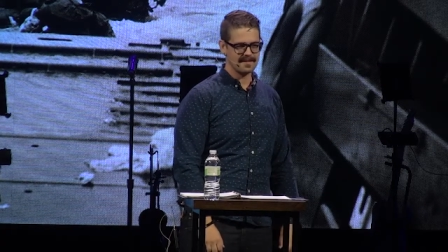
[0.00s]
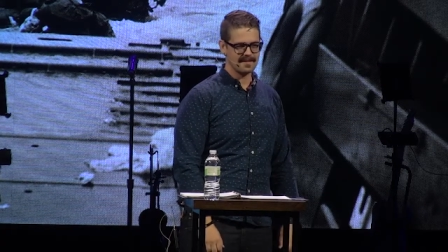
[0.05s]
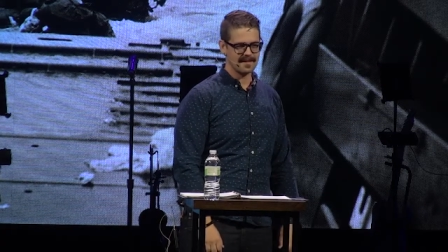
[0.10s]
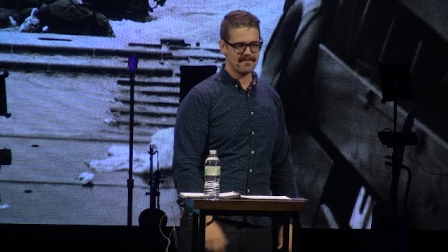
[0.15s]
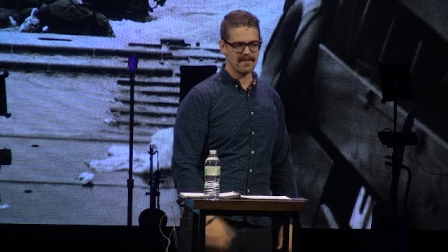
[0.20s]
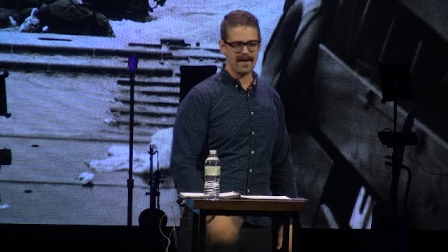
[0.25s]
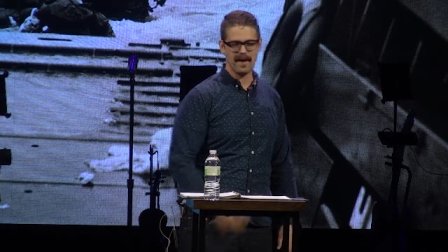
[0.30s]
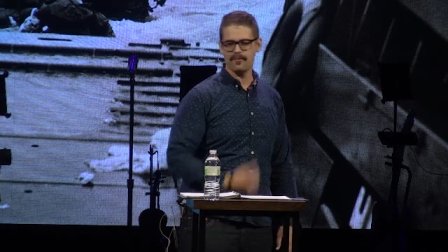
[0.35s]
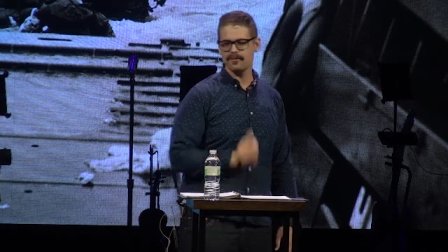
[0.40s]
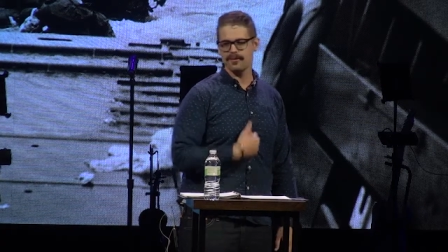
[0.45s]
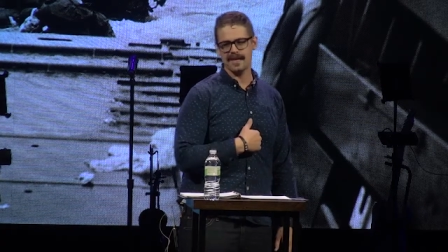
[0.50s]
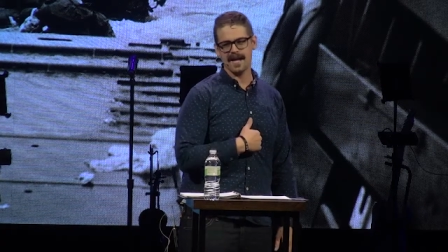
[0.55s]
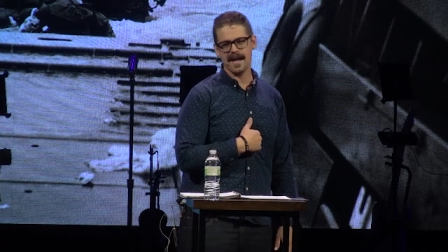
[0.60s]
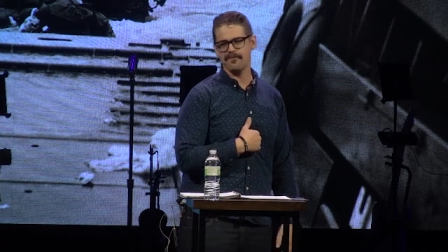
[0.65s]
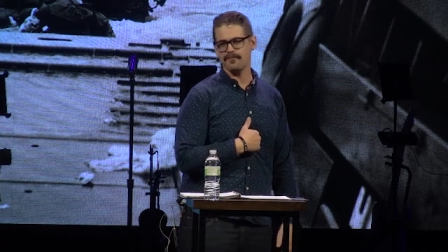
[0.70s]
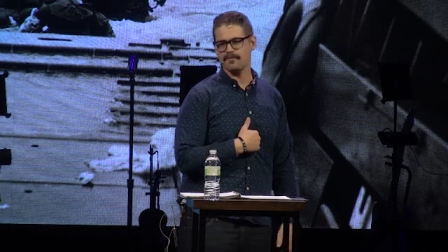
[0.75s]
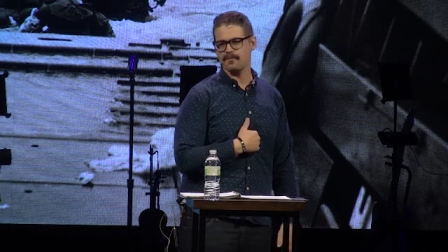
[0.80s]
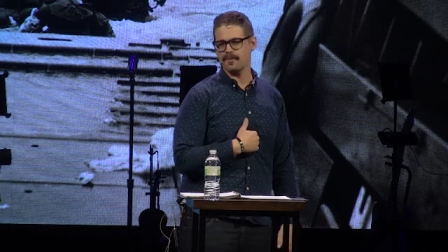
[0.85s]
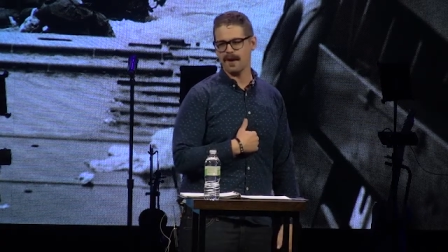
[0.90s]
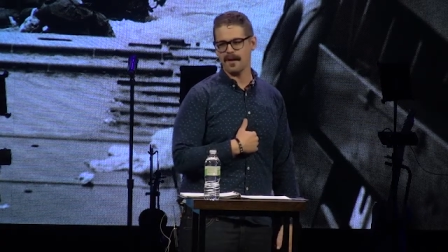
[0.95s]
If I really
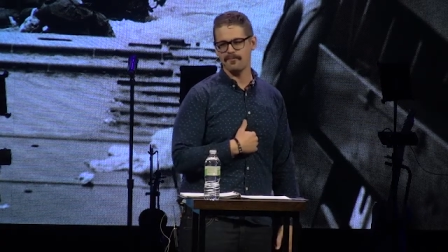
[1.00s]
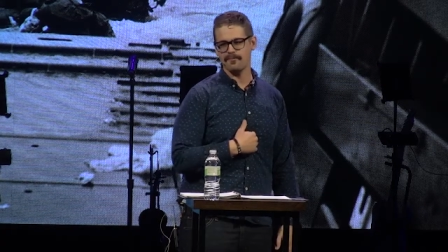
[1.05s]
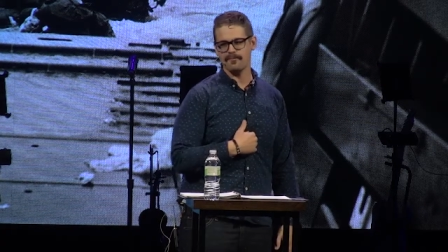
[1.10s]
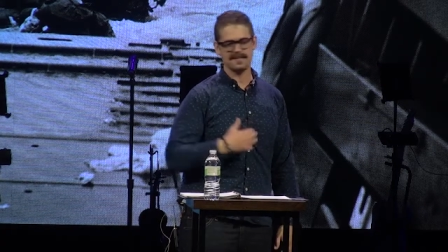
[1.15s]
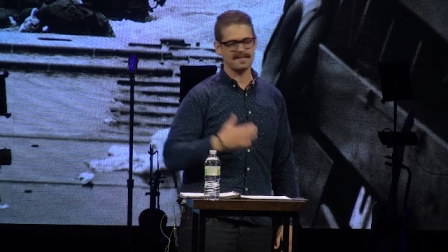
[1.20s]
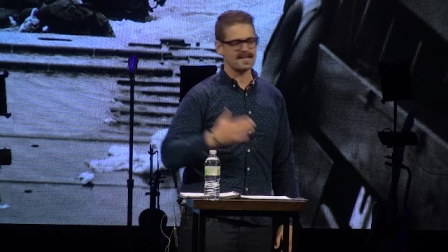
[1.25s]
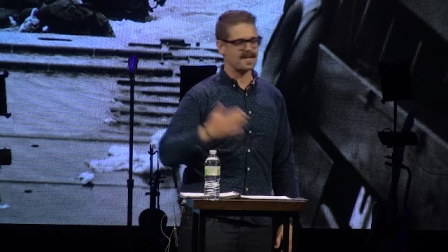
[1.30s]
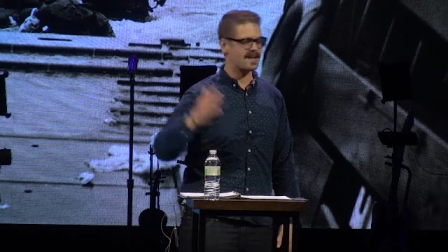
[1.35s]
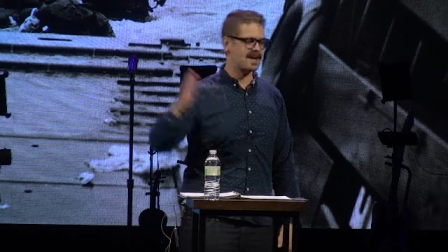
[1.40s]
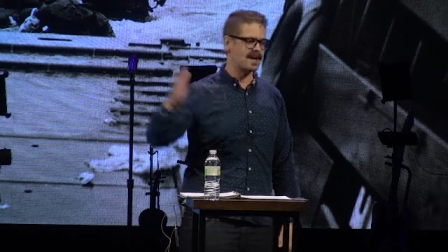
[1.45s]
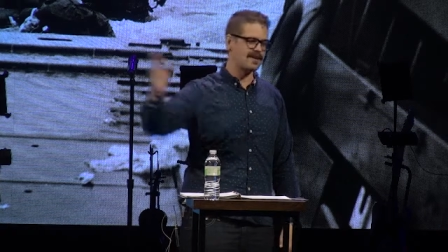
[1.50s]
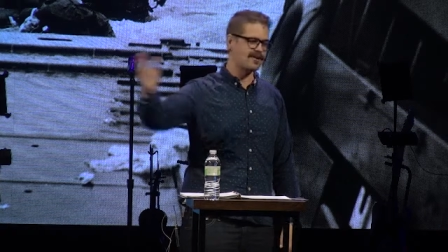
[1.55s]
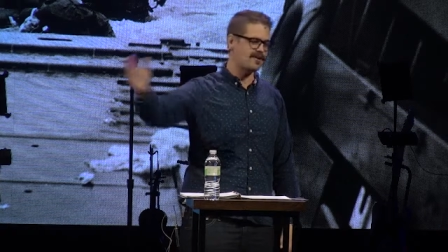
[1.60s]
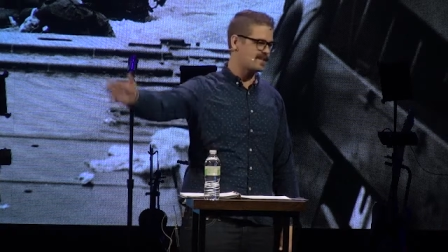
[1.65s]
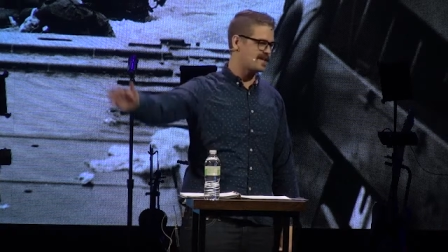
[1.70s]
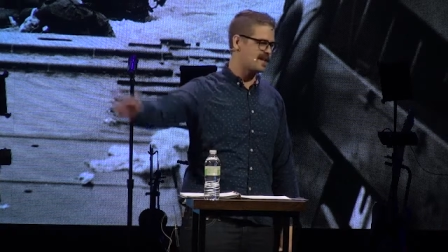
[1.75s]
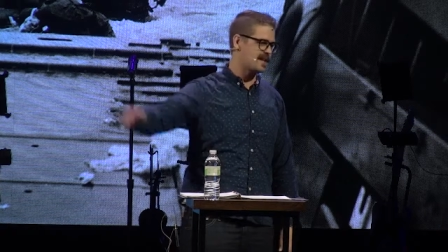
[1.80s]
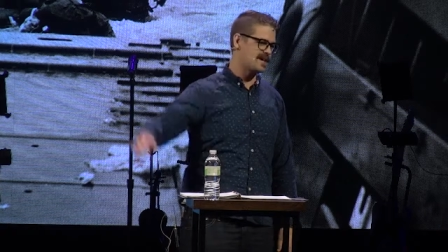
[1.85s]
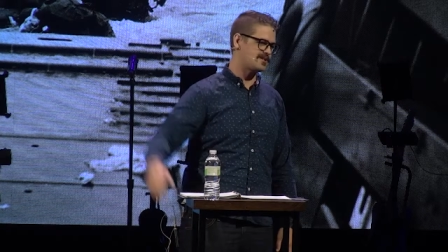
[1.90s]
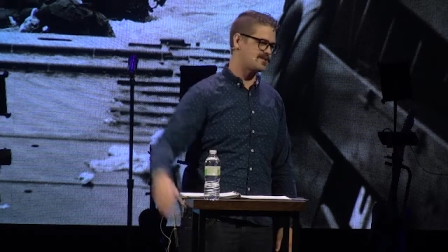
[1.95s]
have a problem with Ned, I
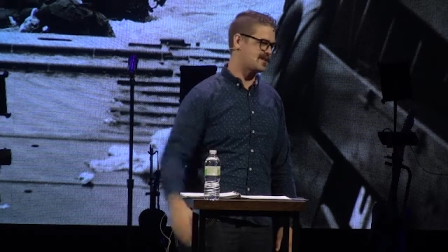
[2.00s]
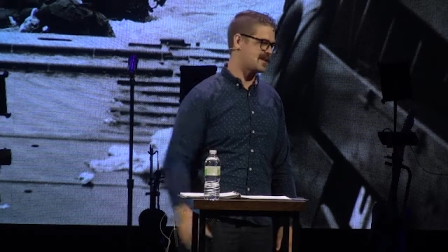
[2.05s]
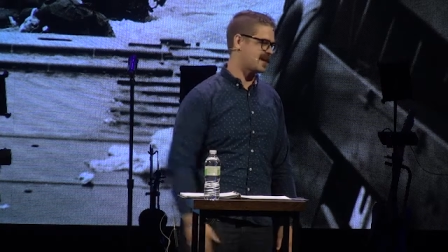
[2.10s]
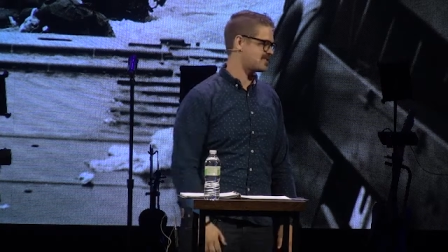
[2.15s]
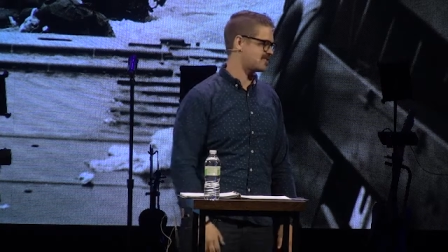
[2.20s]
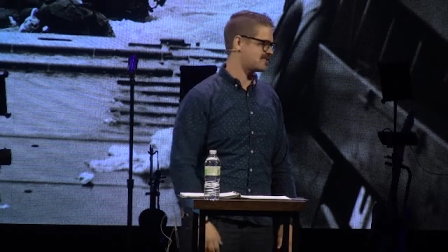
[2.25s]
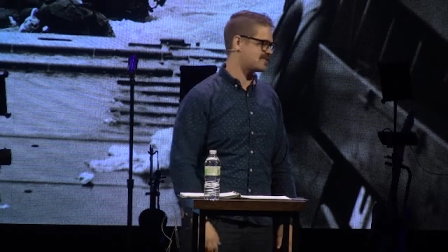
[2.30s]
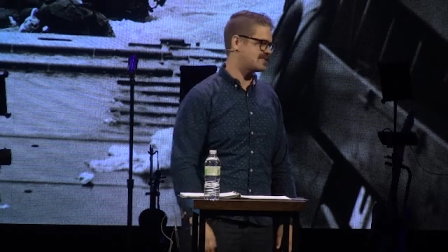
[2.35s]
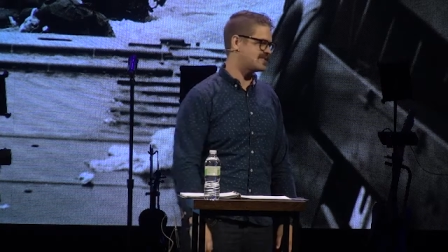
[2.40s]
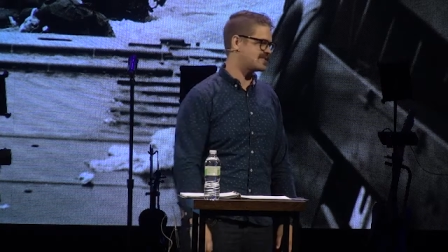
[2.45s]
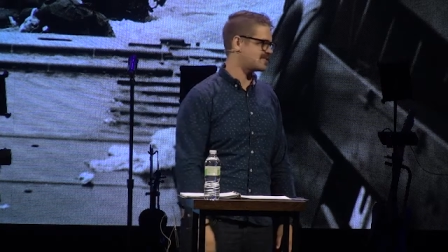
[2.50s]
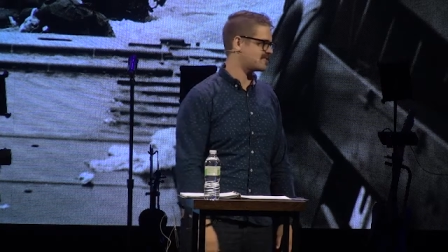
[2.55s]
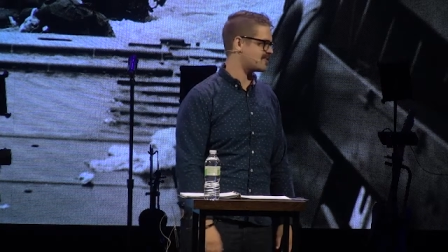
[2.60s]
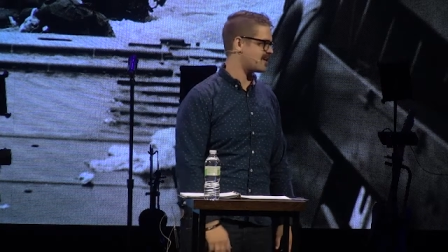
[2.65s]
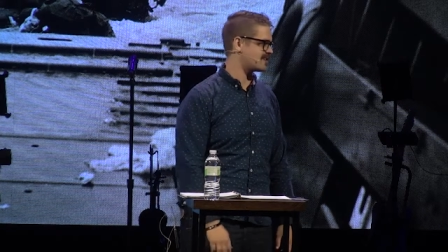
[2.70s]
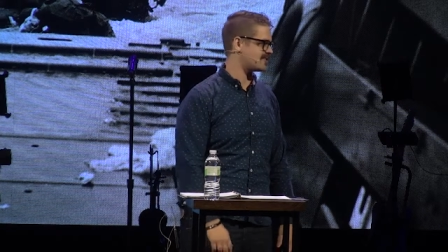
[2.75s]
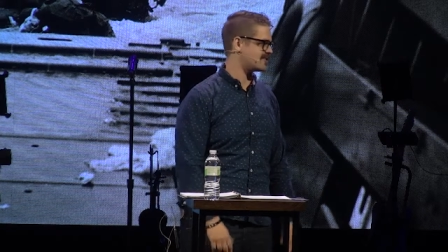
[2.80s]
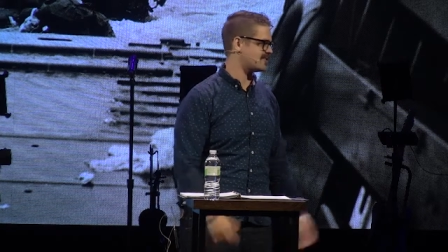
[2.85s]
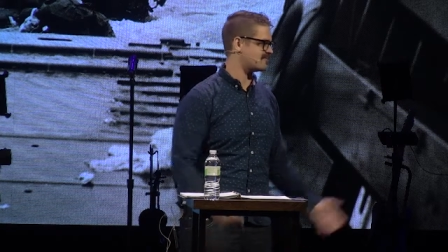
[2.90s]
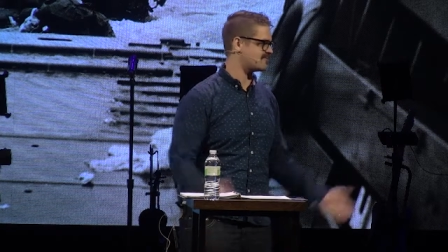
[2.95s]
know that I should actually just
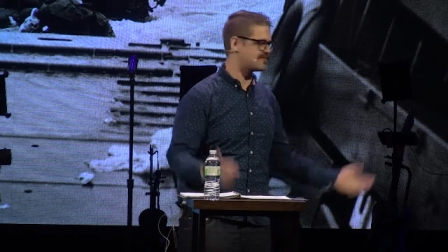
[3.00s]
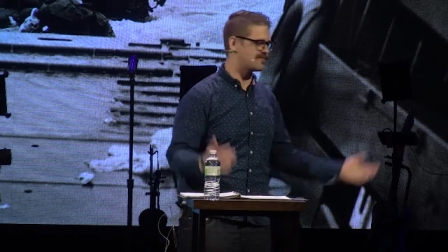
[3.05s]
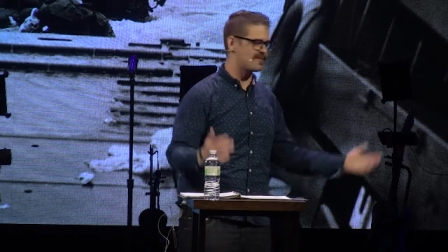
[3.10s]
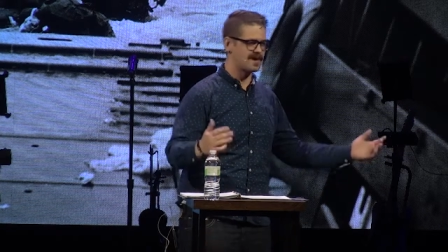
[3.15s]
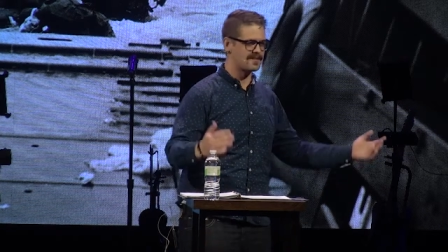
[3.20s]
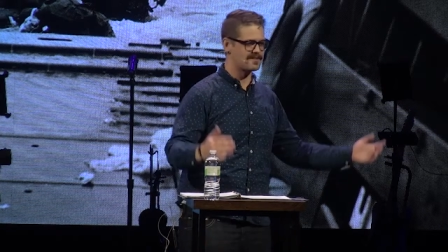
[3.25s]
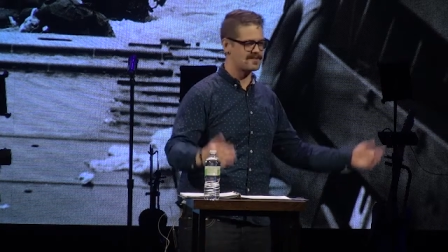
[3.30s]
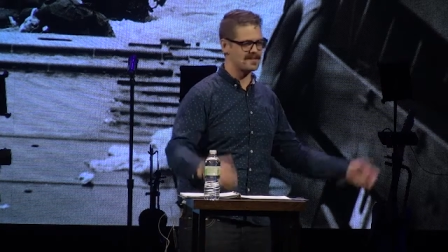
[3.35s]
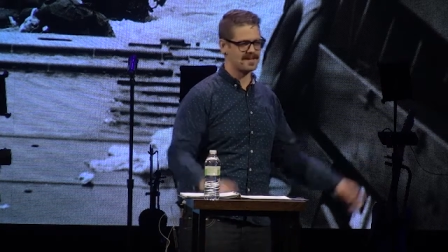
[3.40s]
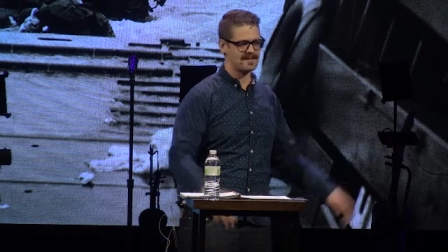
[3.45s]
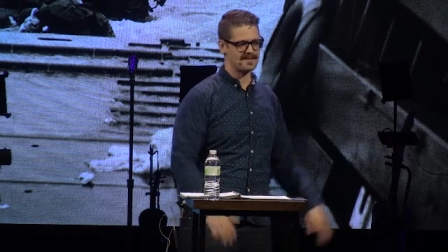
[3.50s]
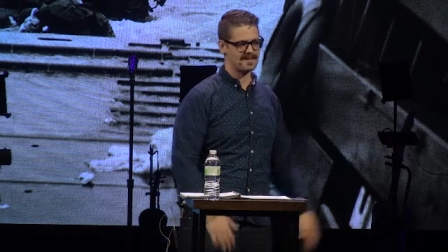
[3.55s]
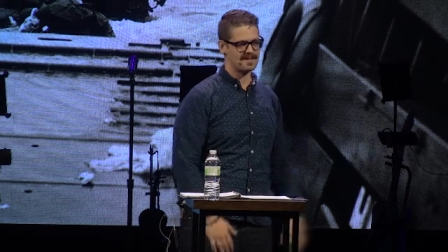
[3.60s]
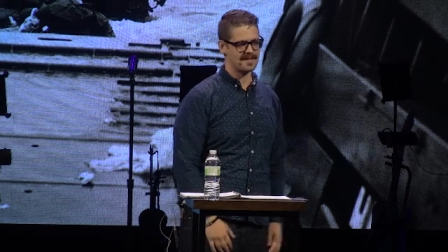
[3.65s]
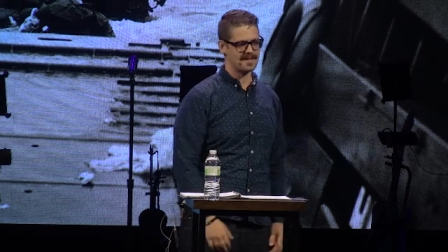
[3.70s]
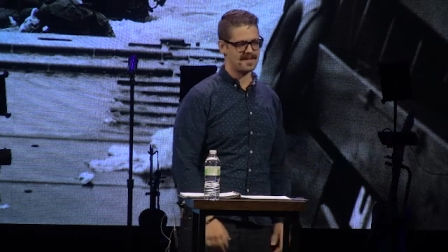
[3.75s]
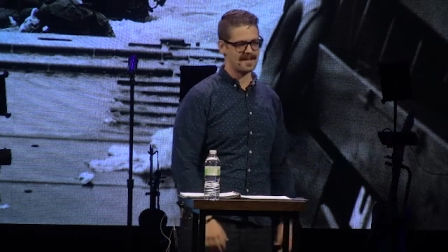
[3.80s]
talk to him directly.